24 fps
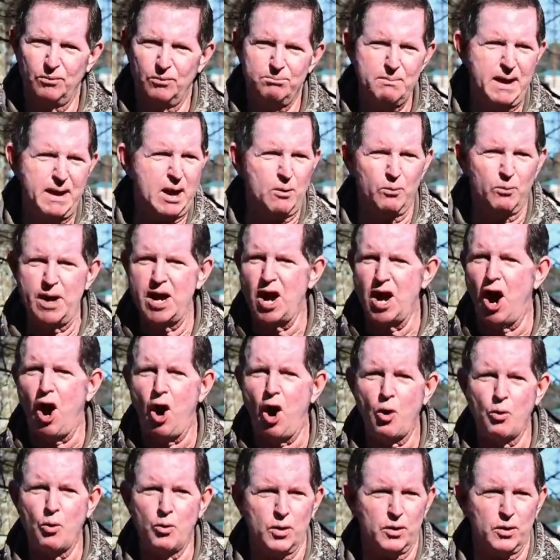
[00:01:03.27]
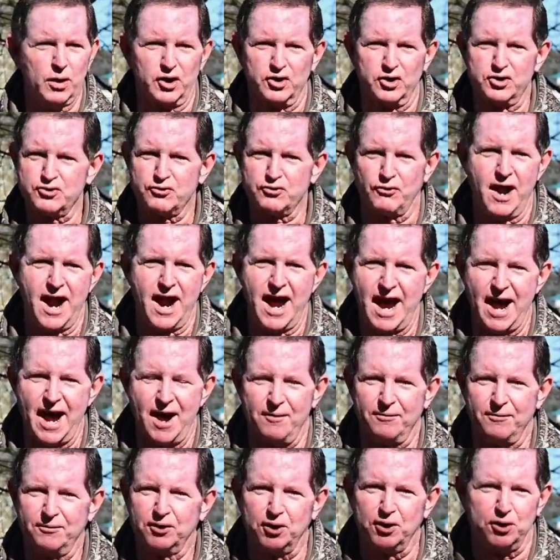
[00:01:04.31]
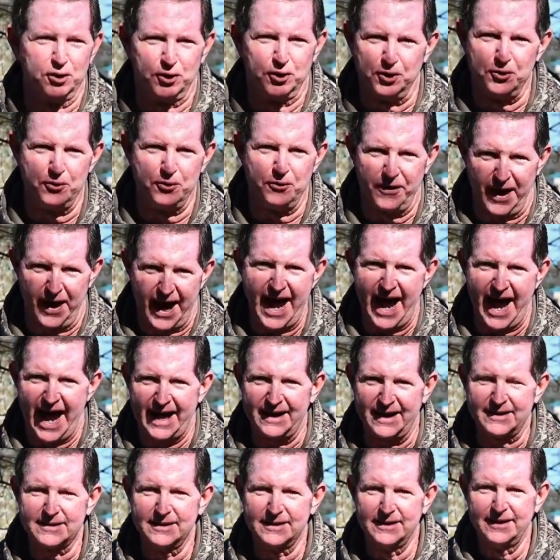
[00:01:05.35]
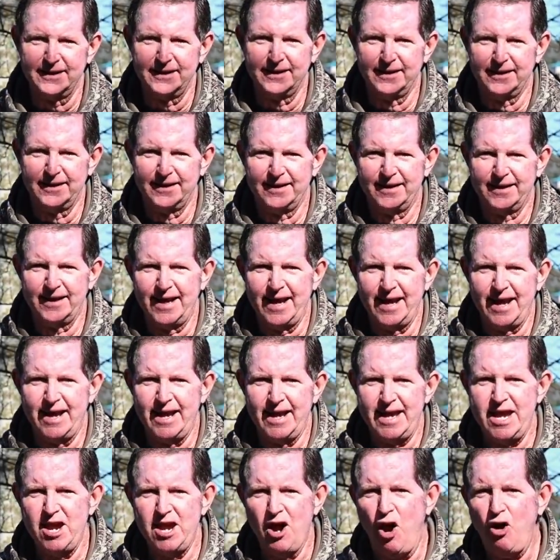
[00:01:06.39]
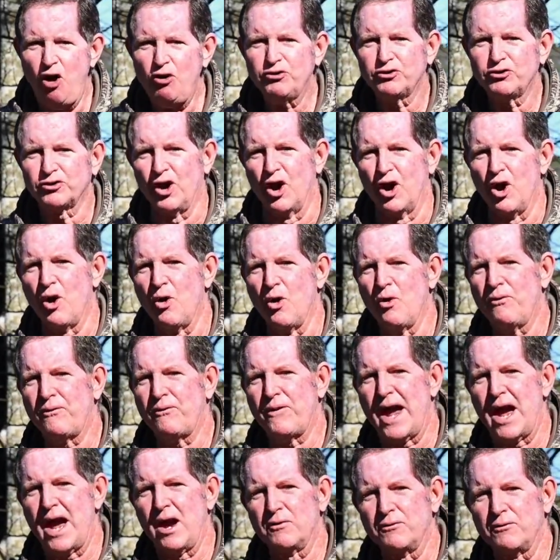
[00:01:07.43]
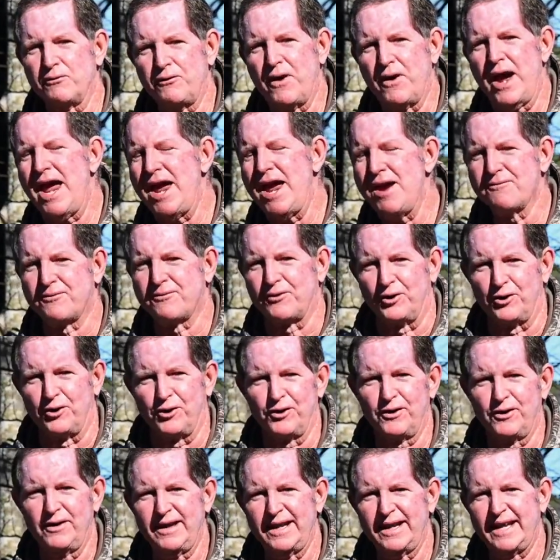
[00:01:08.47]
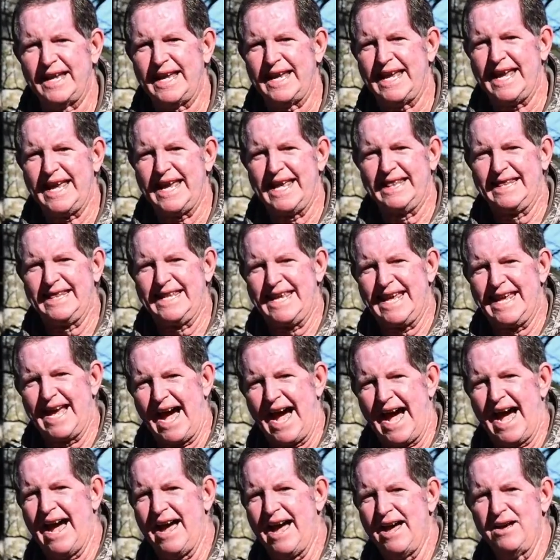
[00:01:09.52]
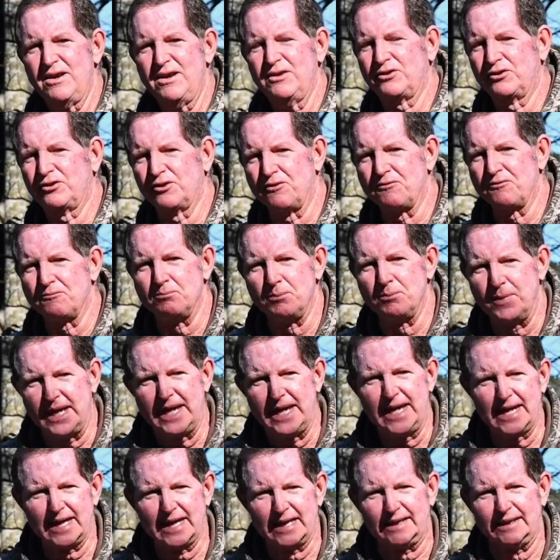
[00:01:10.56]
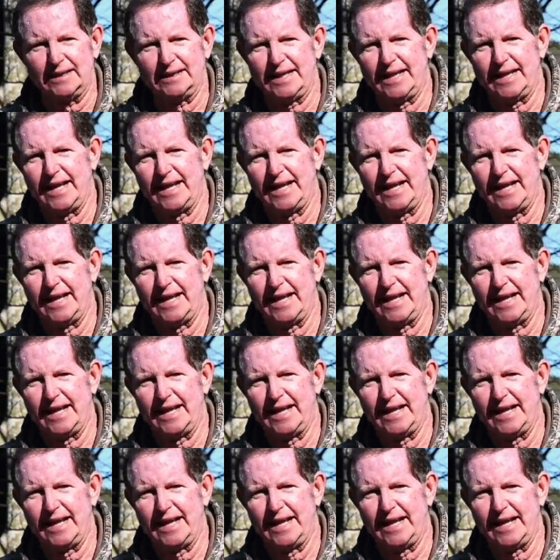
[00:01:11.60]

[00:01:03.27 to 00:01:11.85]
Man, we all want to strive to do that. He also found favor in the eyes of men.